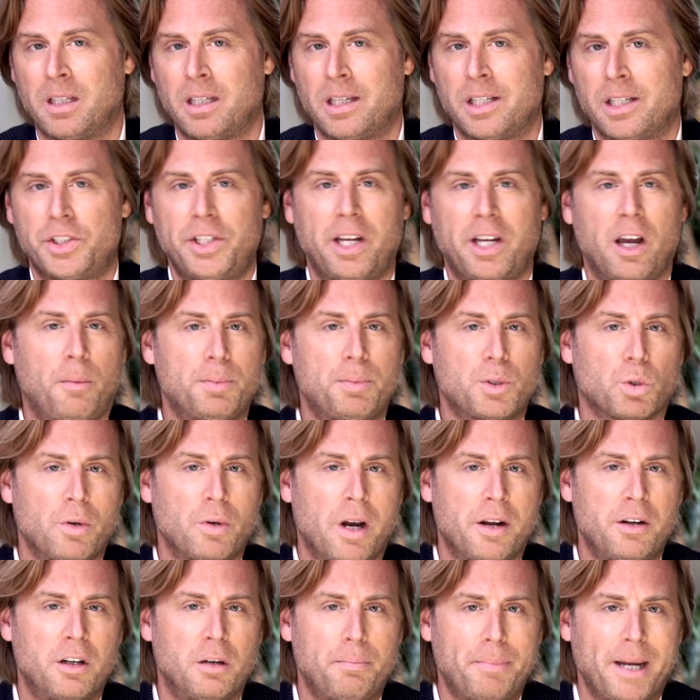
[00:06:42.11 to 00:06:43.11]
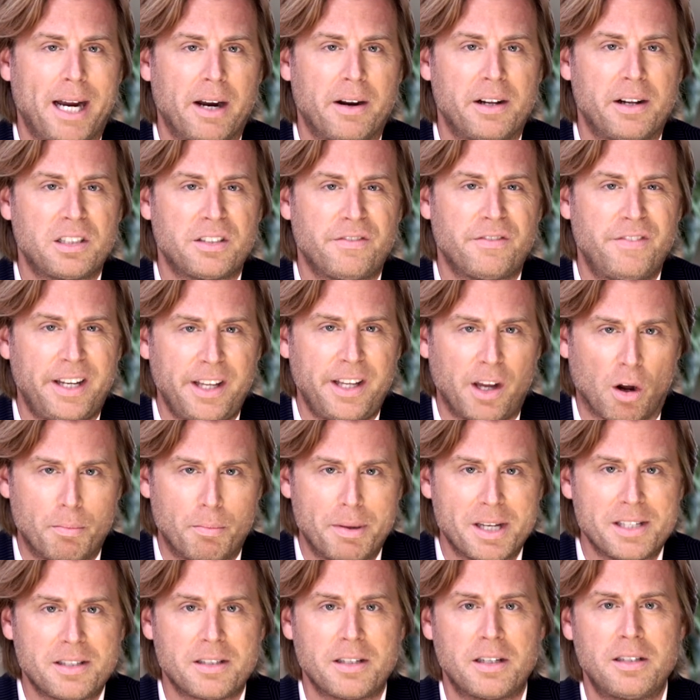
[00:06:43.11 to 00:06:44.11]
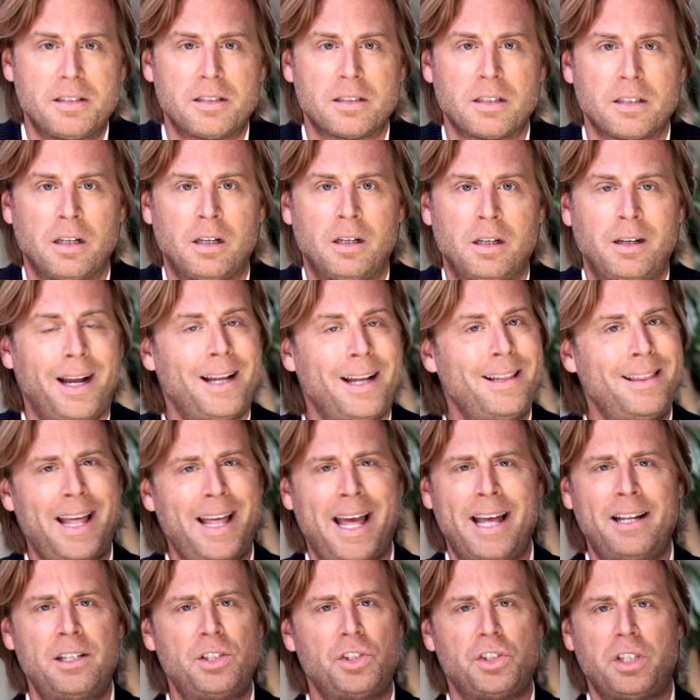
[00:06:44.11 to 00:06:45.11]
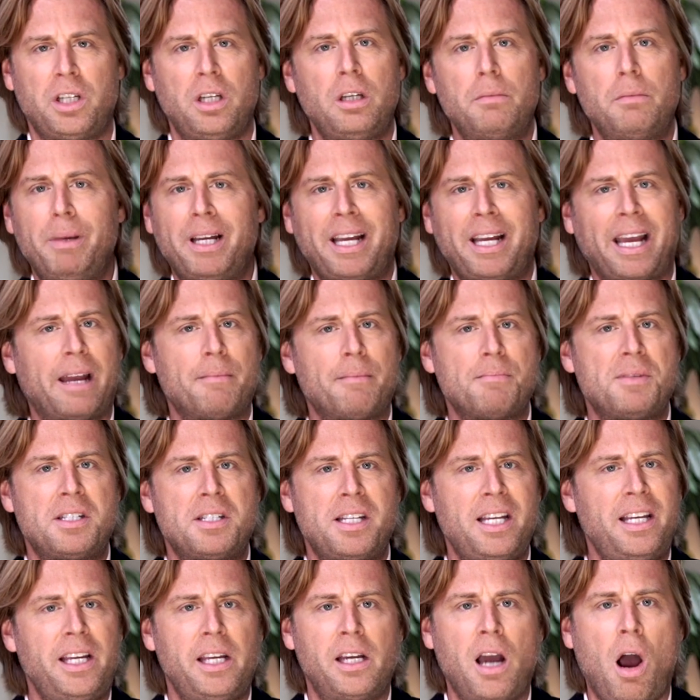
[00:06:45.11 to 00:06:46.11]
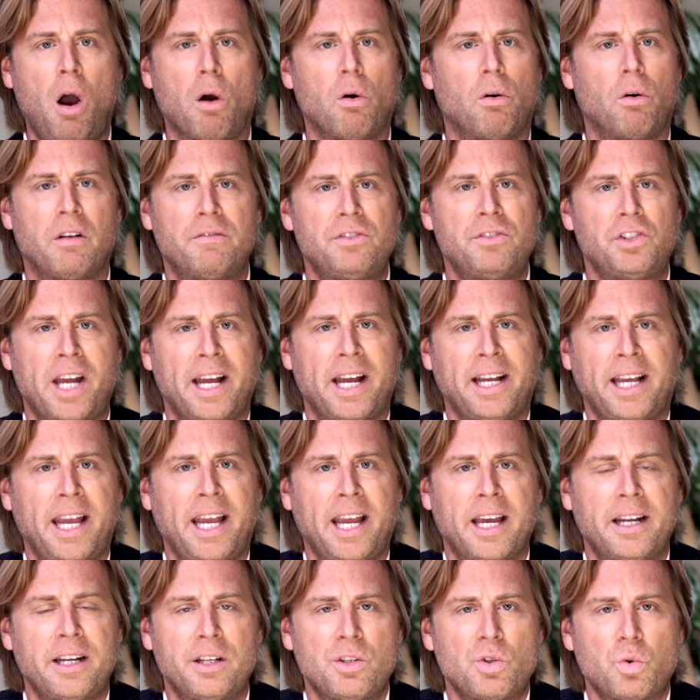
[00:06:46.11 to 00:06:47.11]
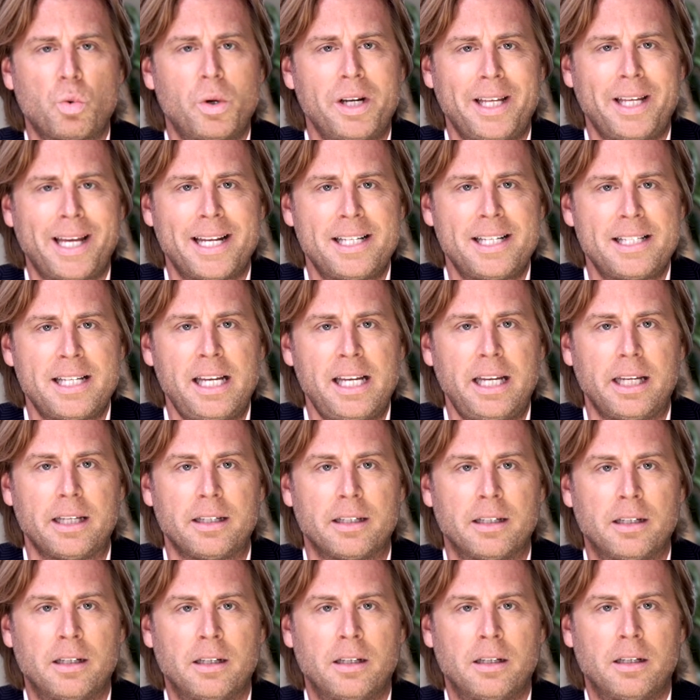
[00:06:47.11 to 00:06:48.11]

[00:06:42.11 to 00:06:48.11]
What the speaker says: She helped run her parents' video business, and then she became CEO of JKN in 2018.